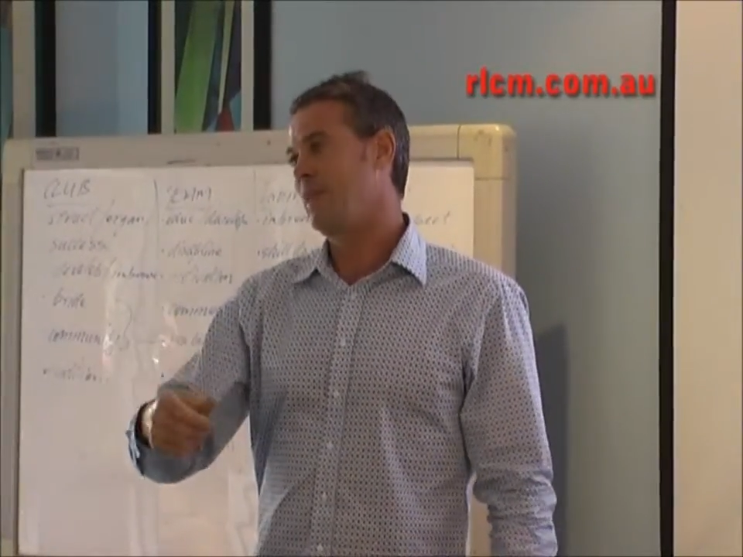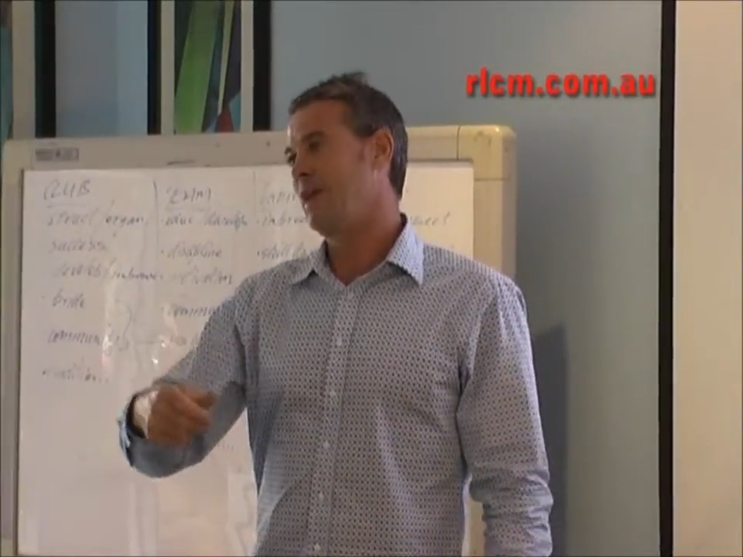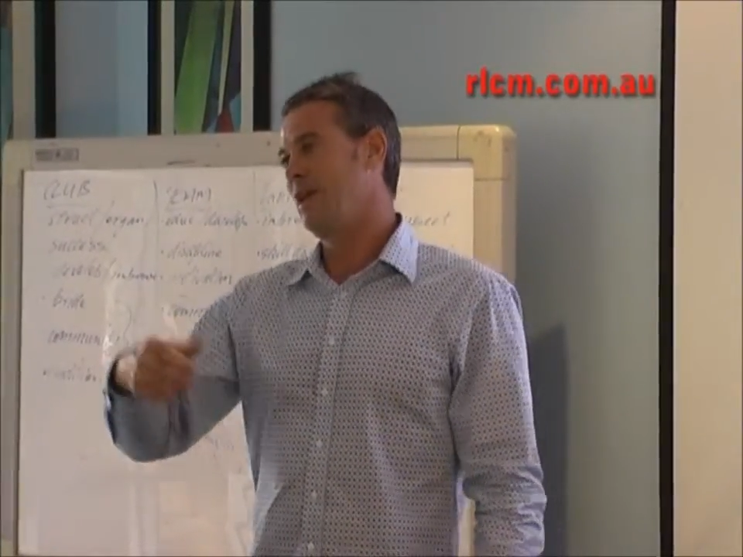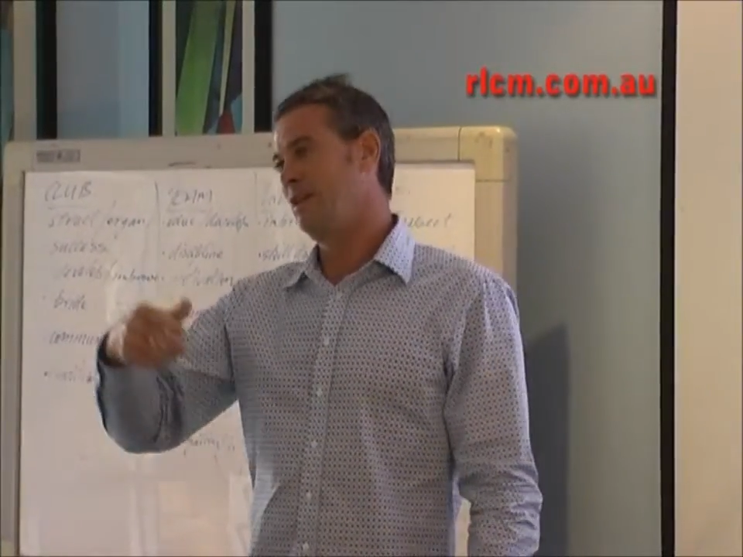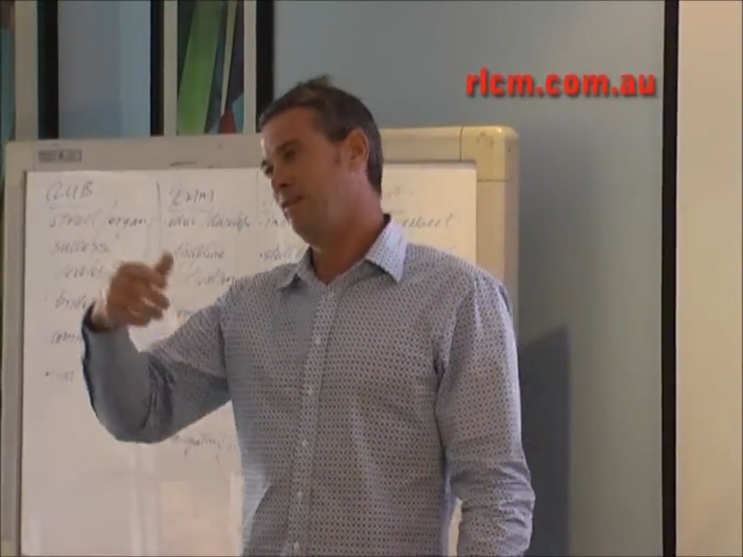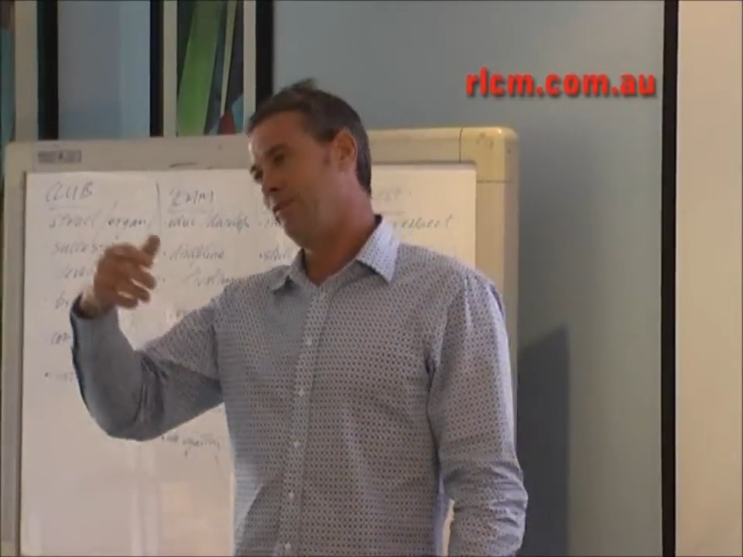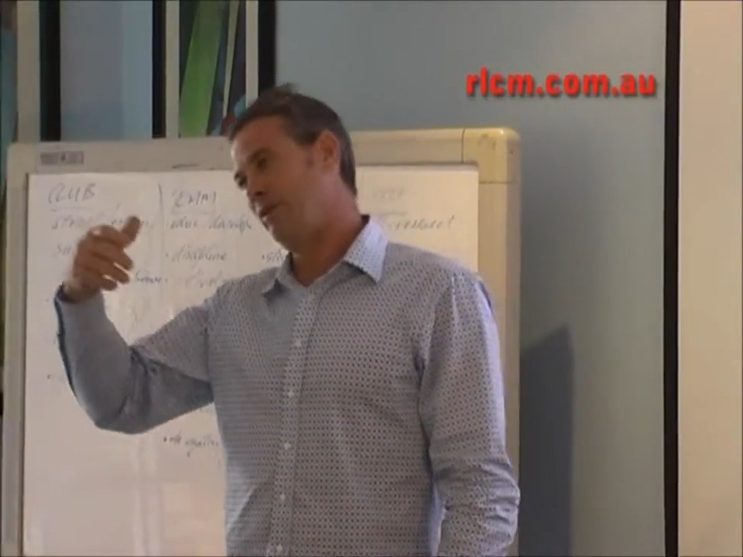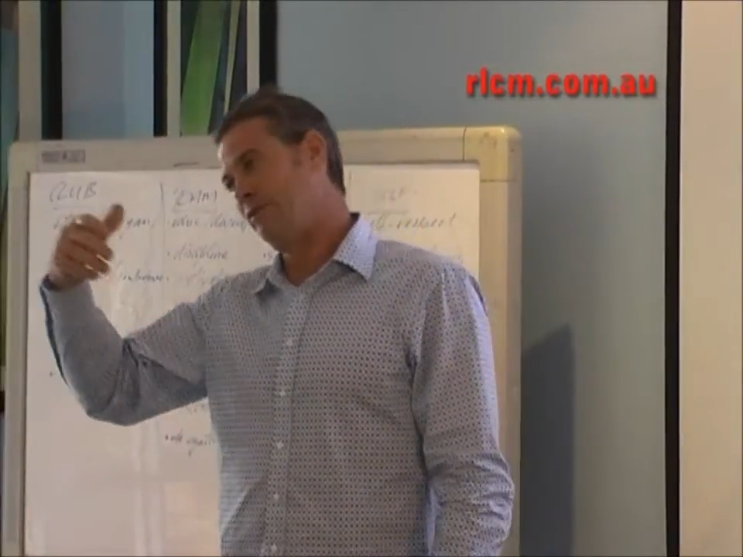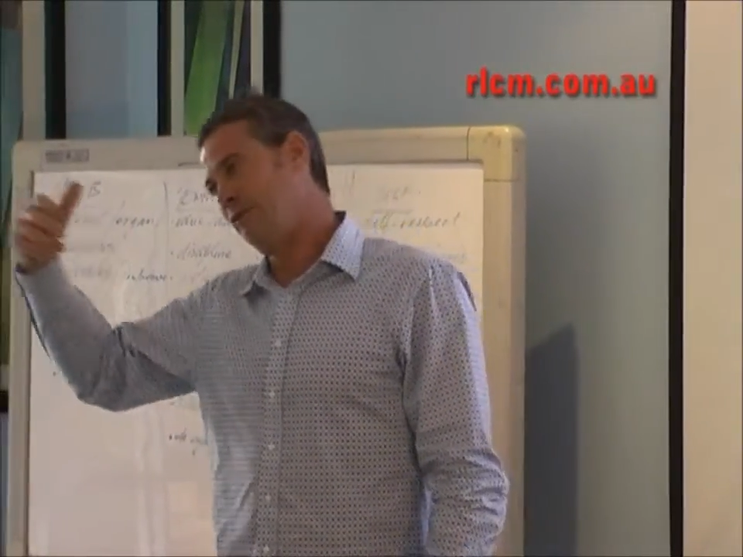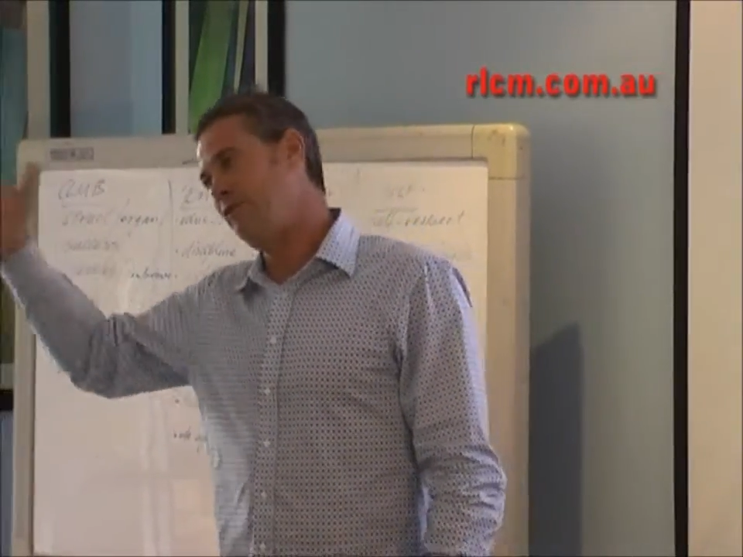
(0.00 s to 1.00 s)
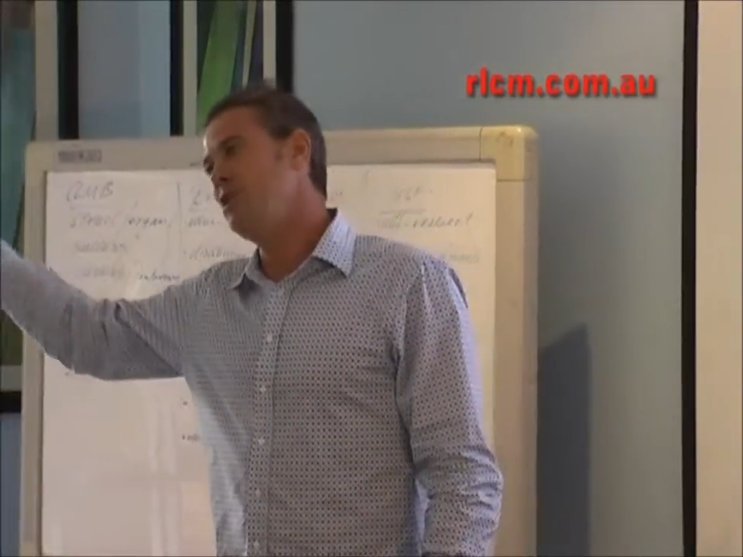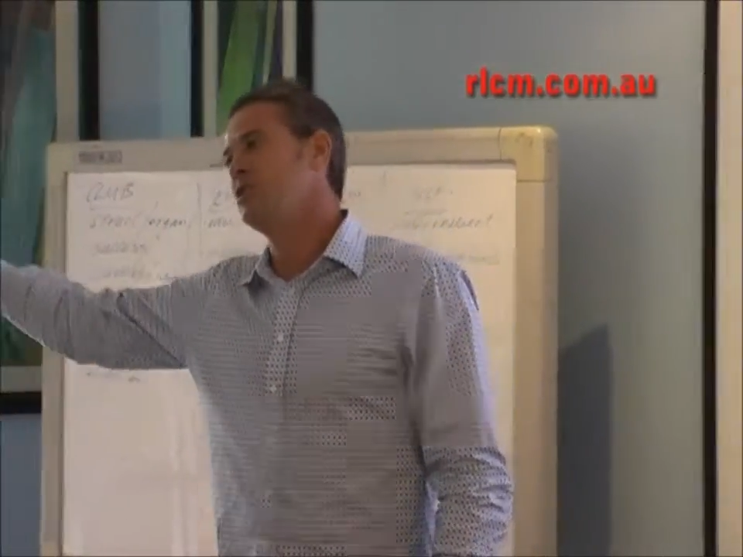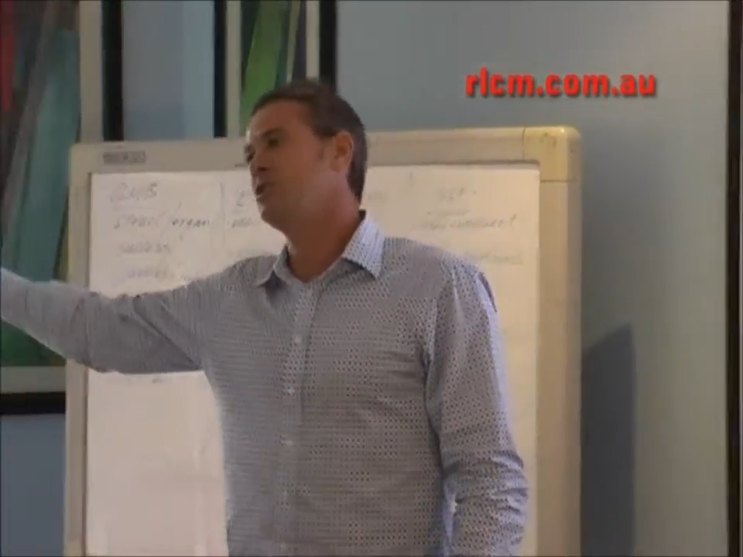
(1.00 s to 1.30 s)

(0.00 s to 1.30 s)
And if you finish your